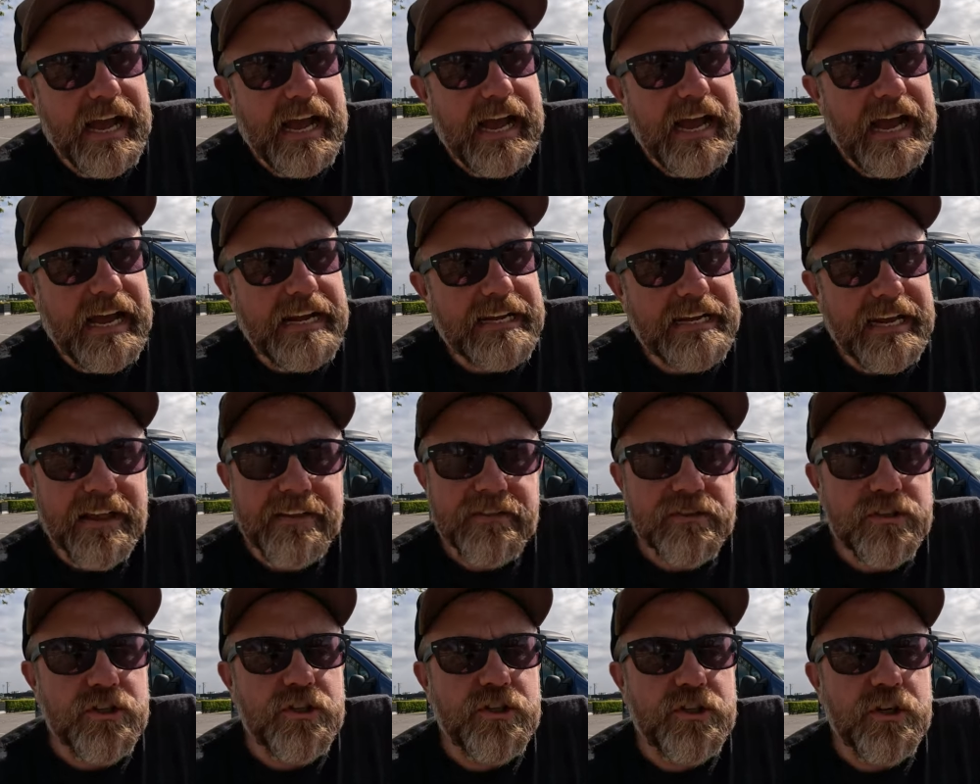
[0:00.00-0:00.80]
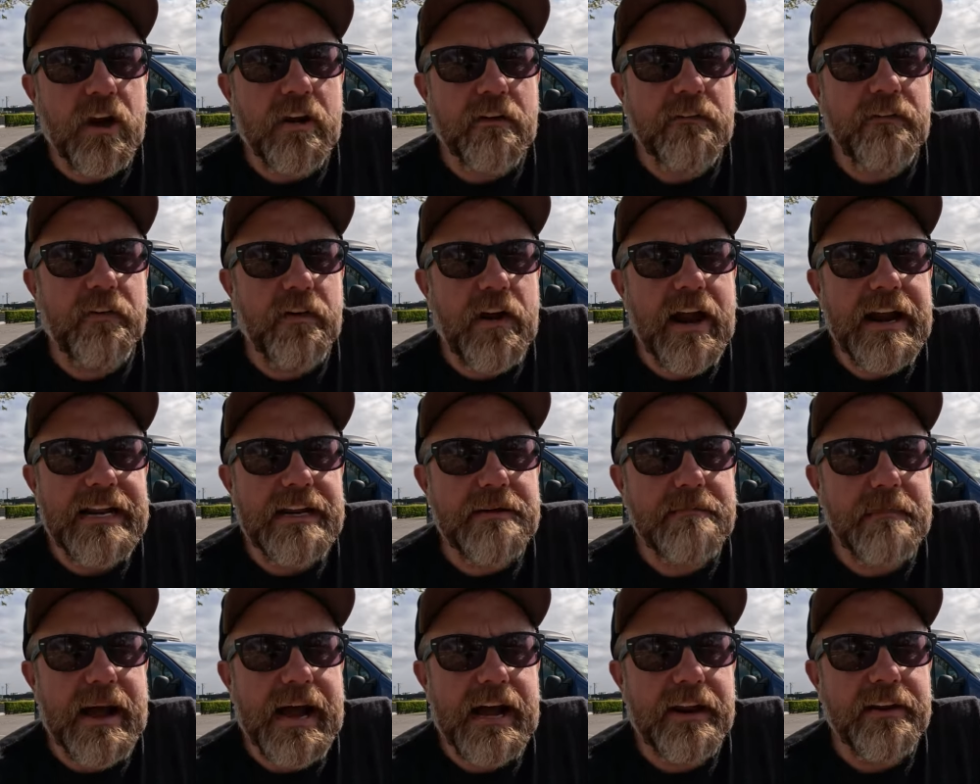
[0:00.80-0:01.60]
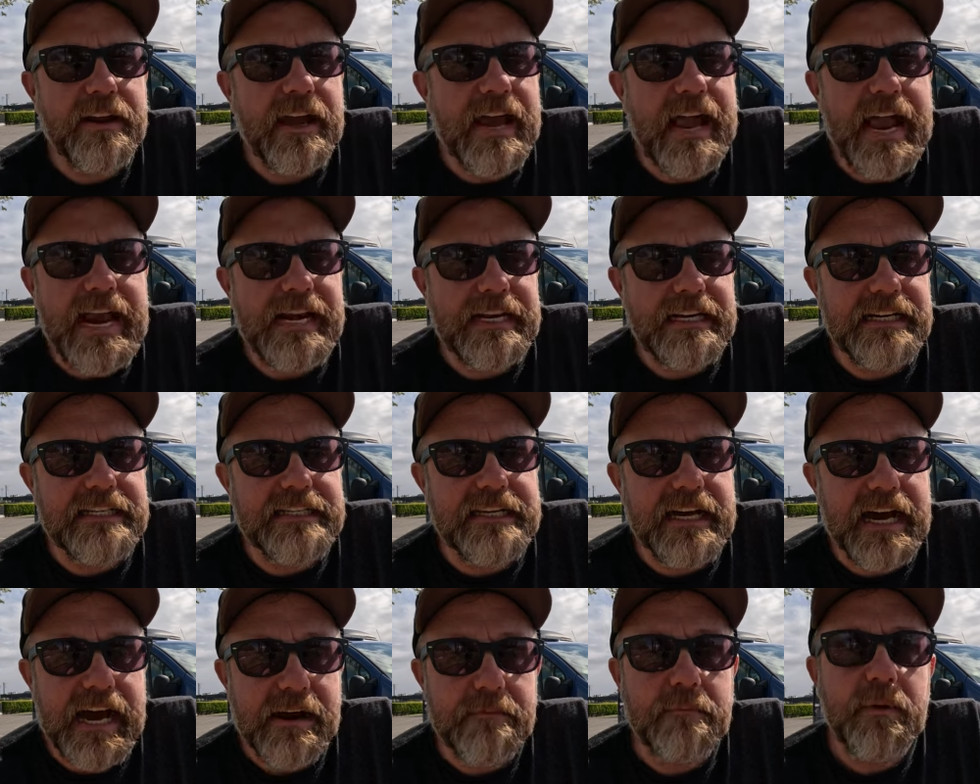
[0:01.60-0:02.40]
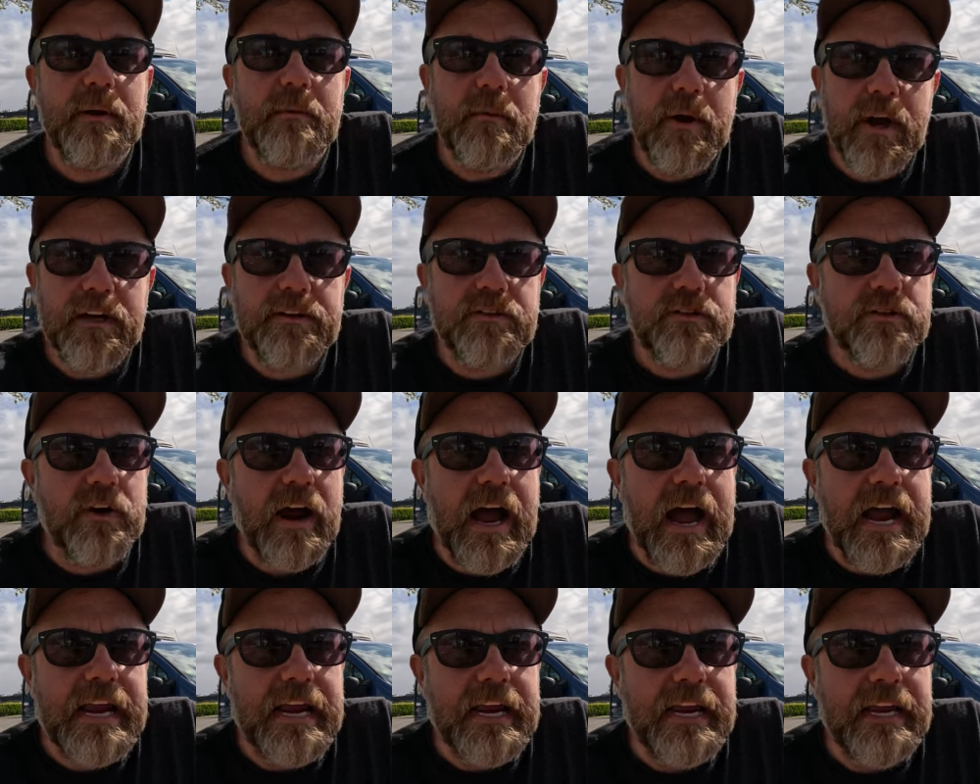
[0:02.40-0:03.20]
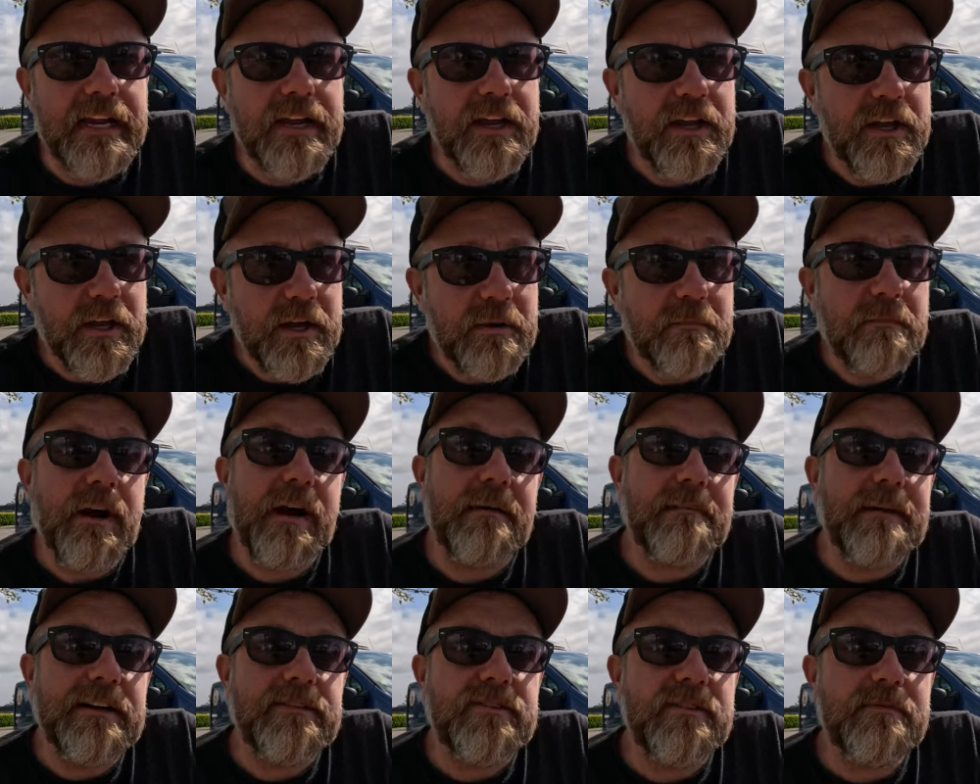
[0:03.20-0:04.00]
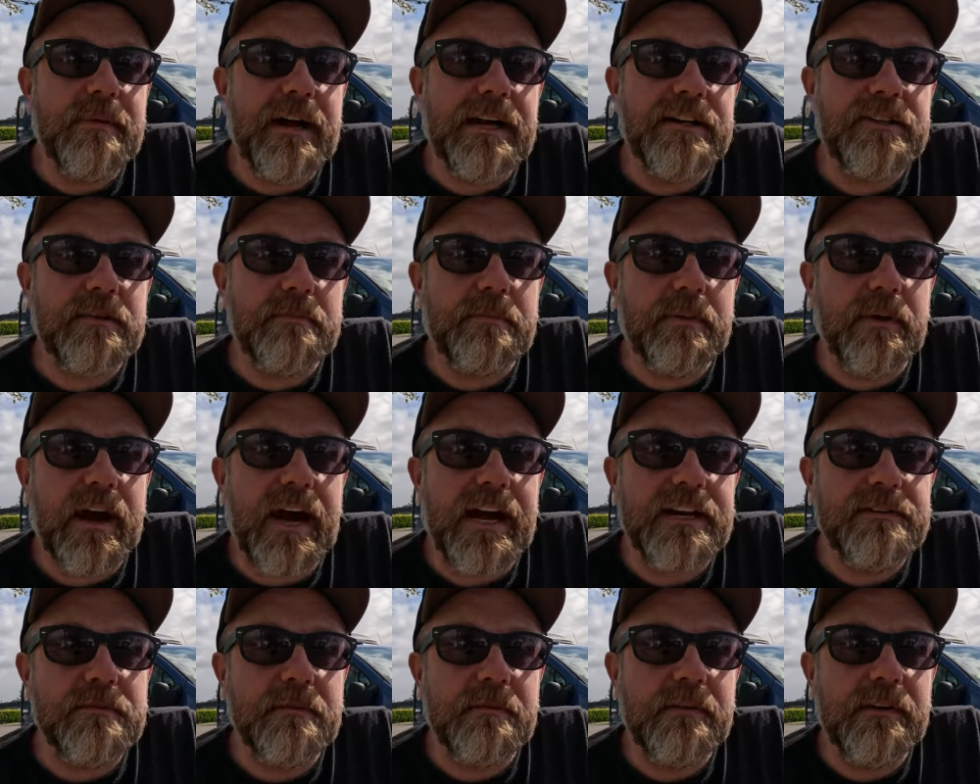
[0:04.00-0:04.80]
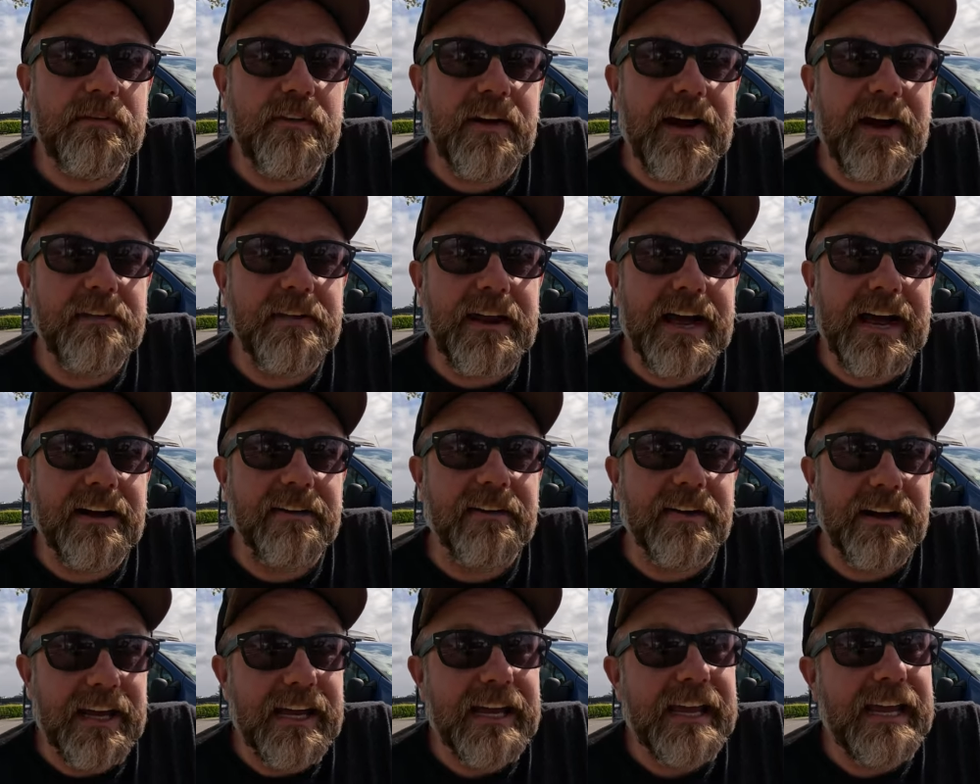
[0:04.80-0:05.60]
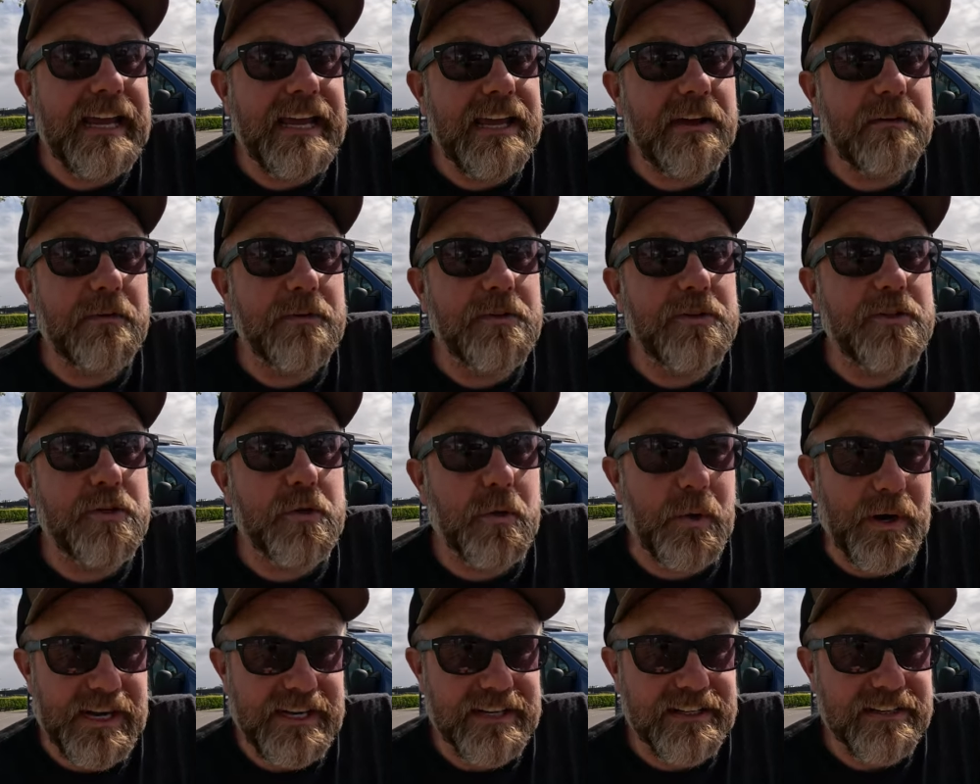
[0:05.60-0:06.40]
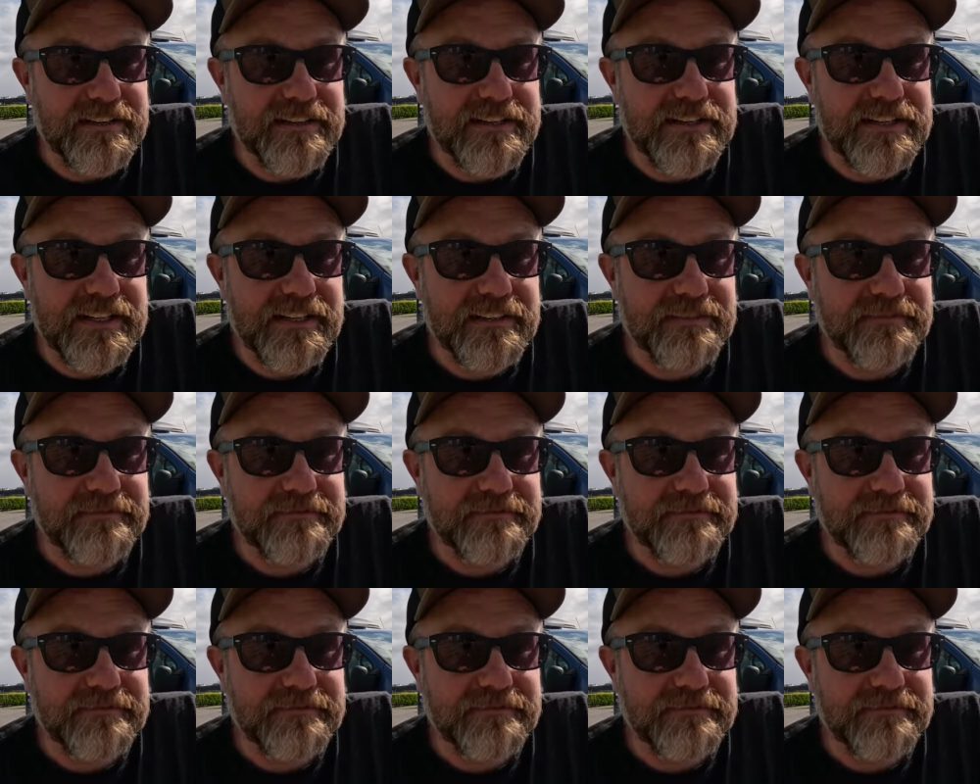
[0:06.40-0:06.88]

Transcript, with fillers: Uh, now, that's a shock for any man at any time. We were trying, but imagine my surprise when we found out it was twins.